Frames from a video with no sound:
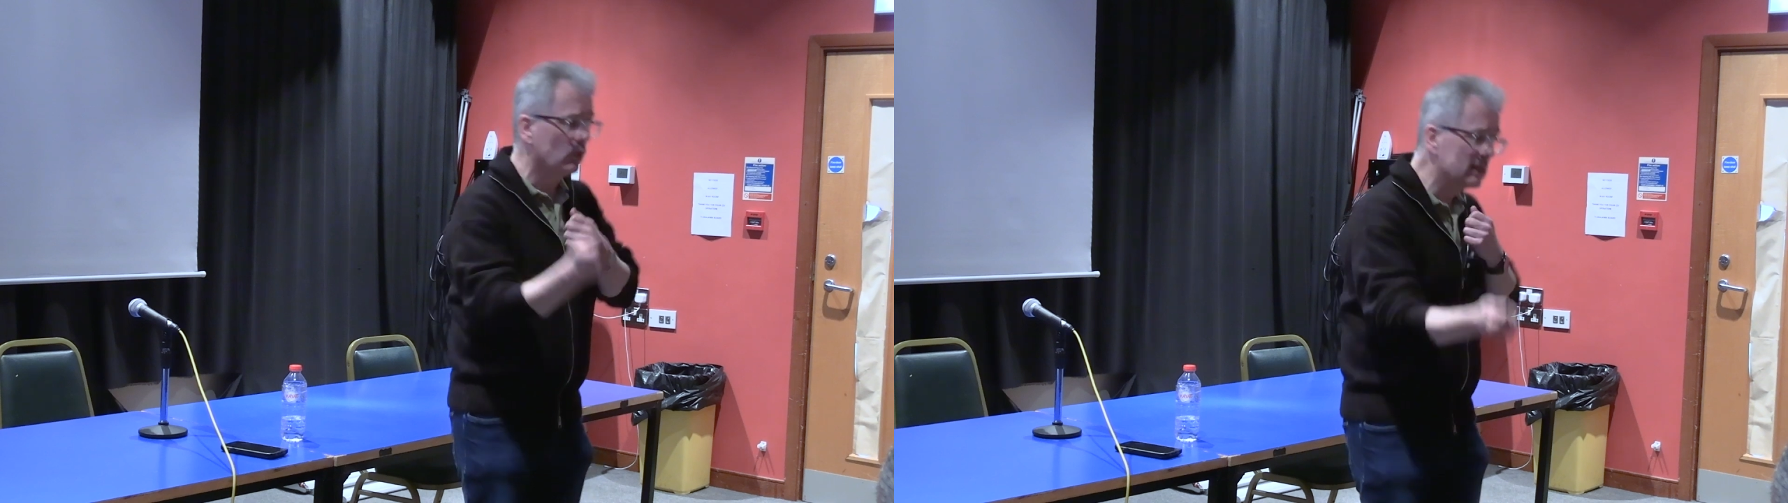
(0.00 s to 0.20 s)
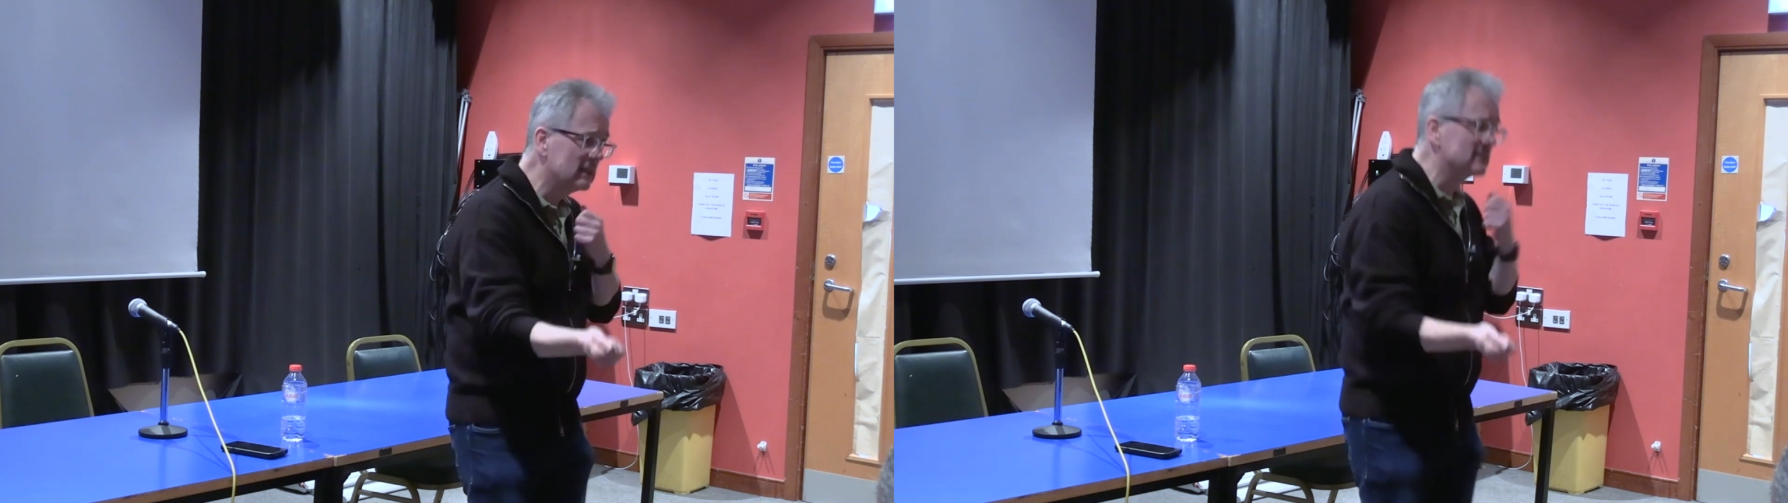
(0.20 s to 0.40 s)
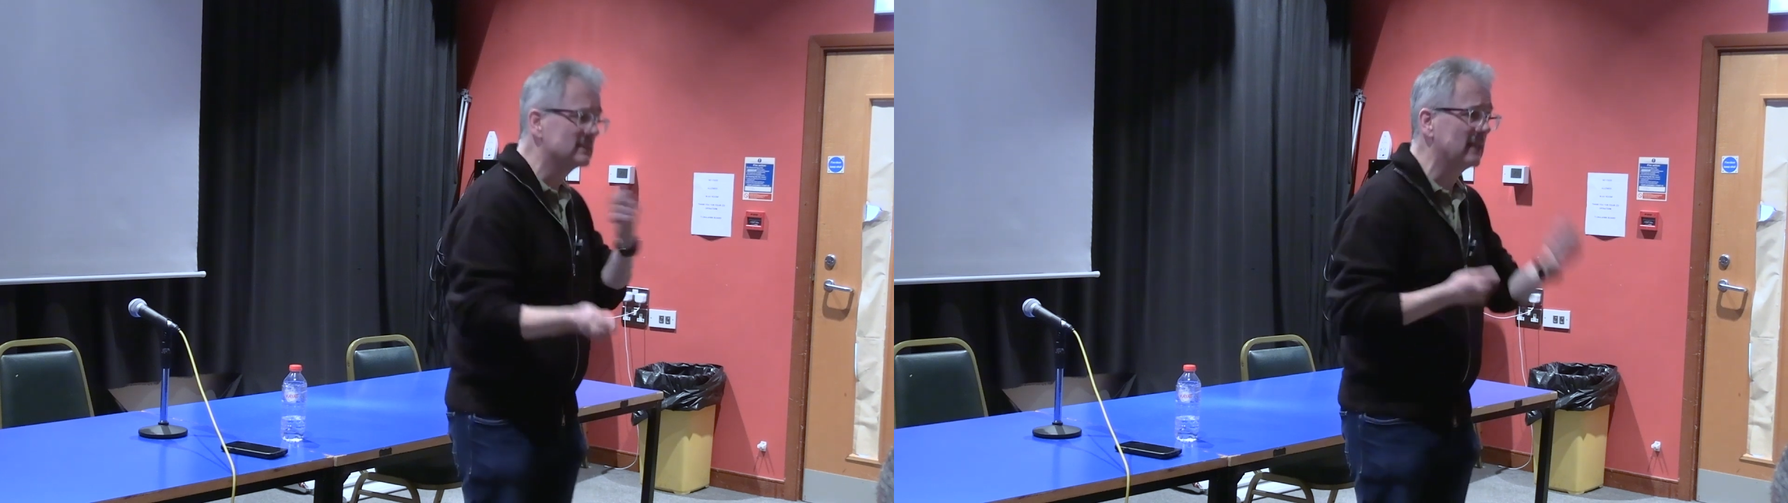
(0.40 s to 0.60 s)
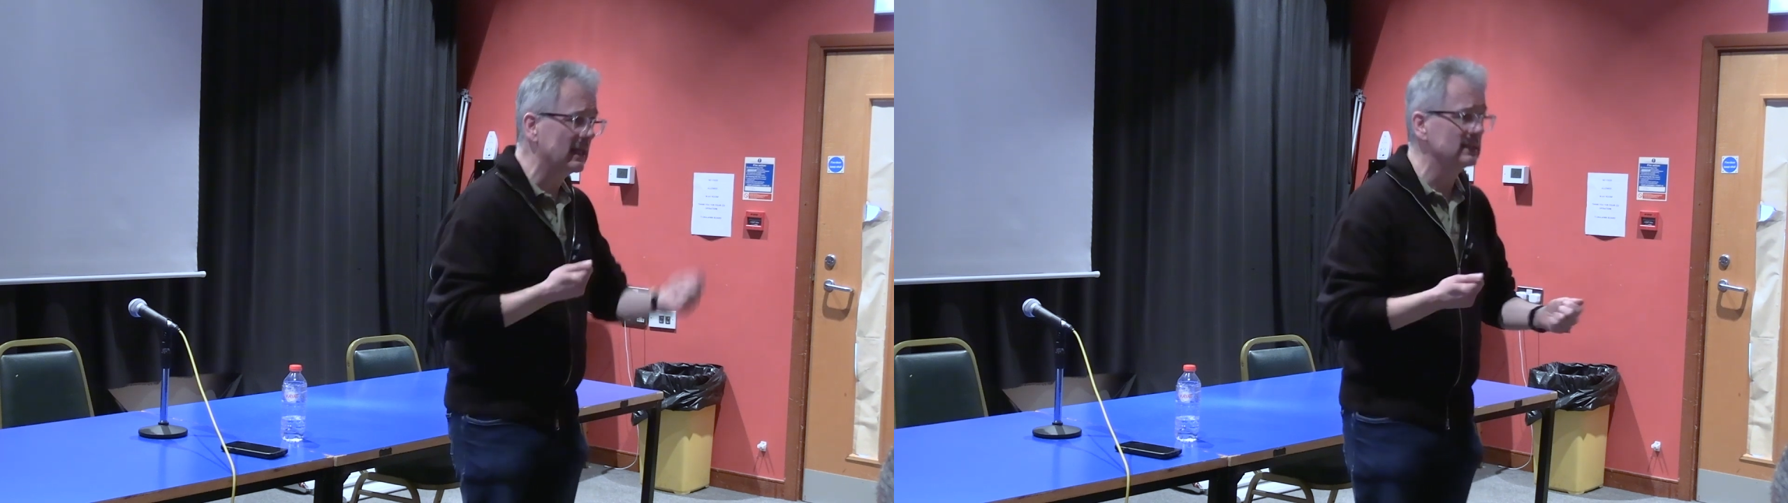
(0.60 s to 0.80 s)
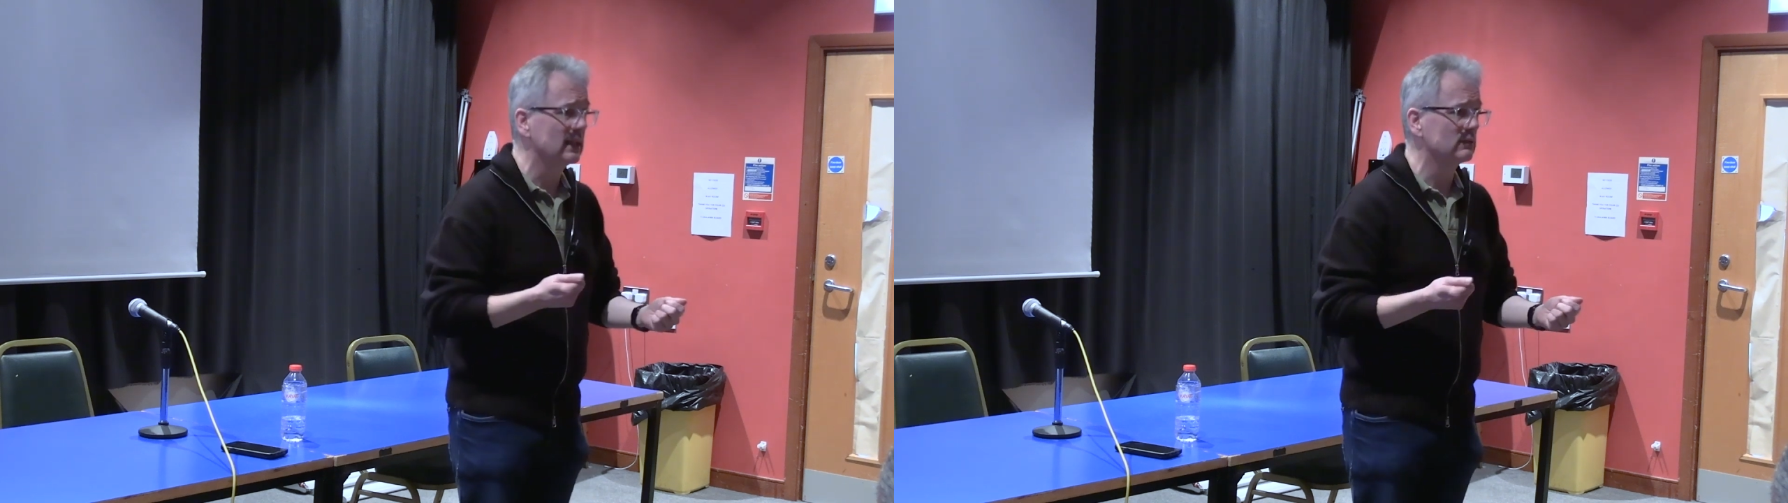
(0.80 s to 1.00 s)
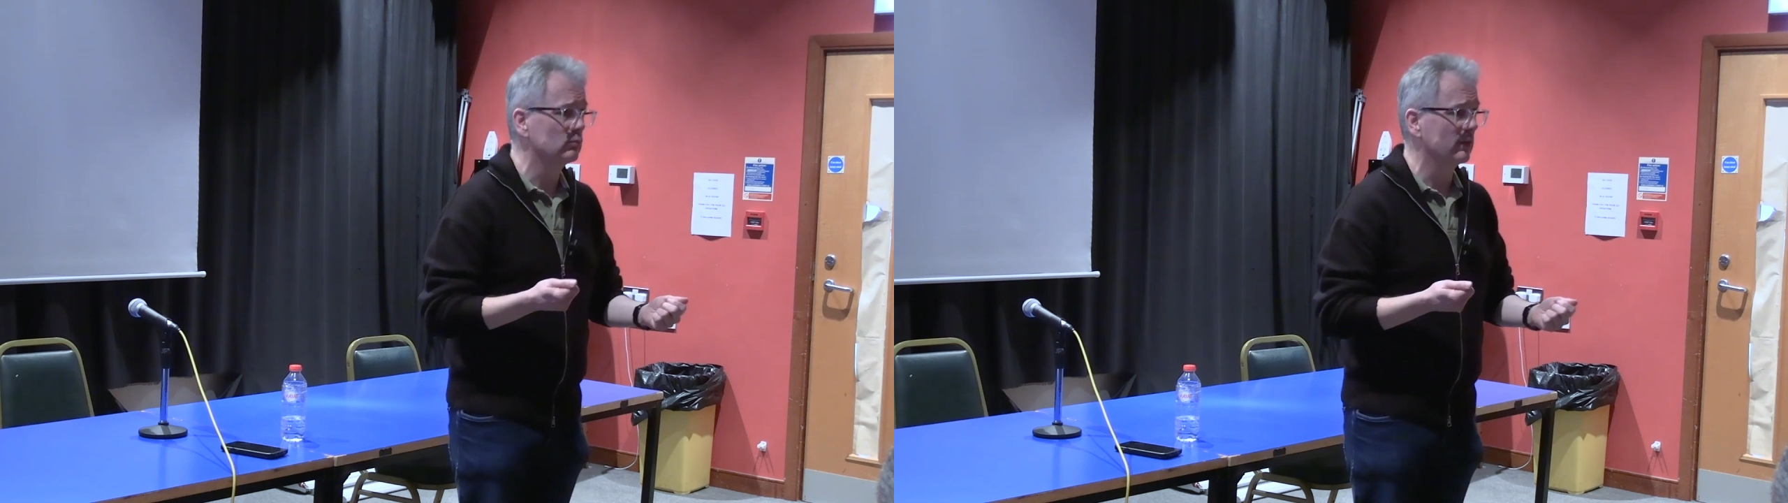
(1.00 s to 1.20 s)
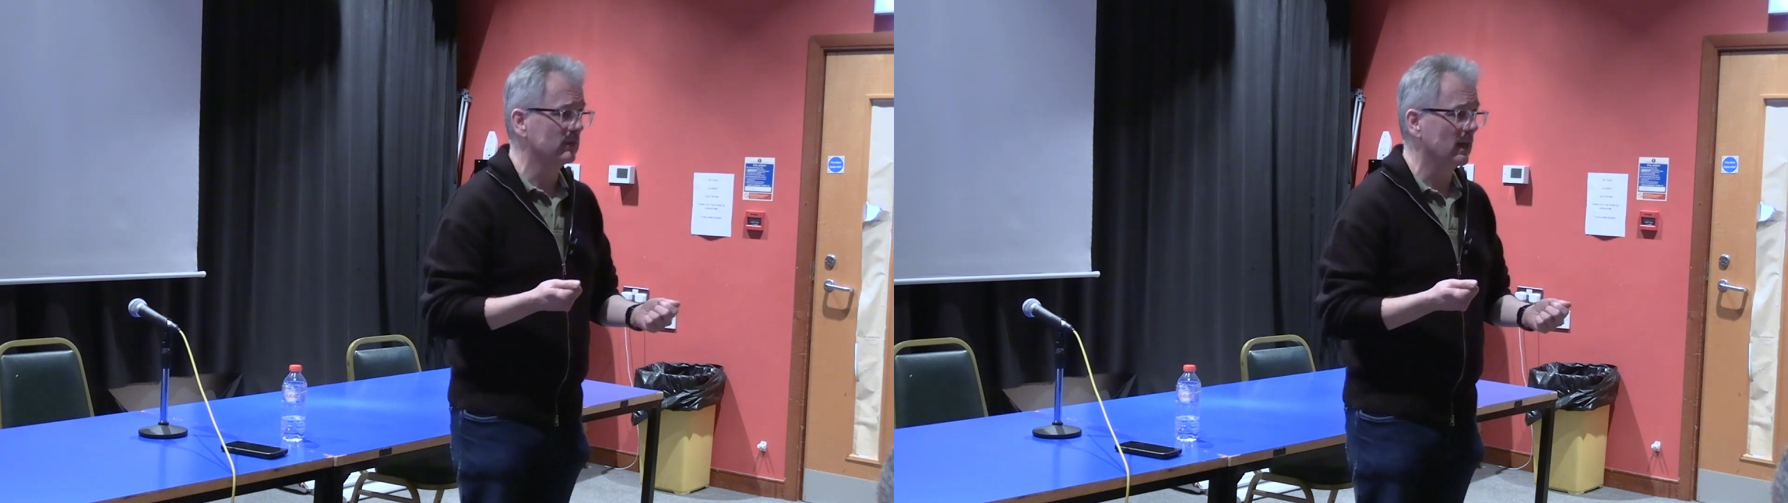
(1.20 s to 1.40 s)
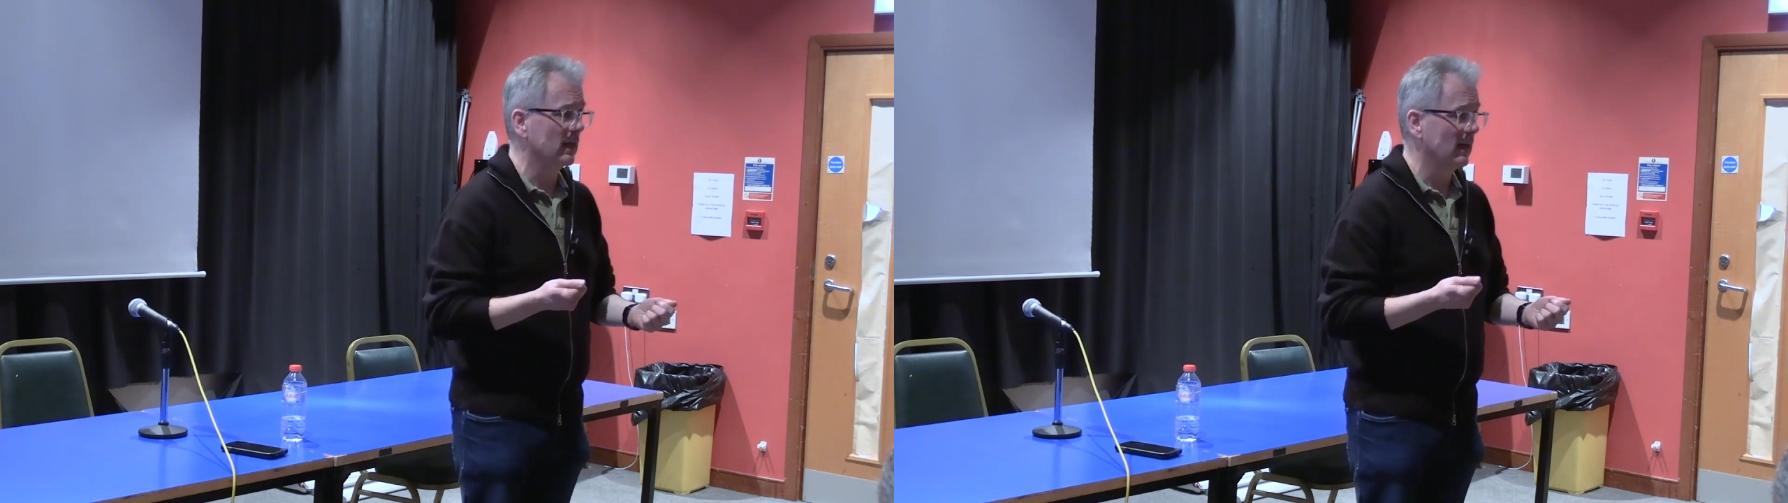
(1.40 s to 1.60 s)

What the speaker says: what he's getting at with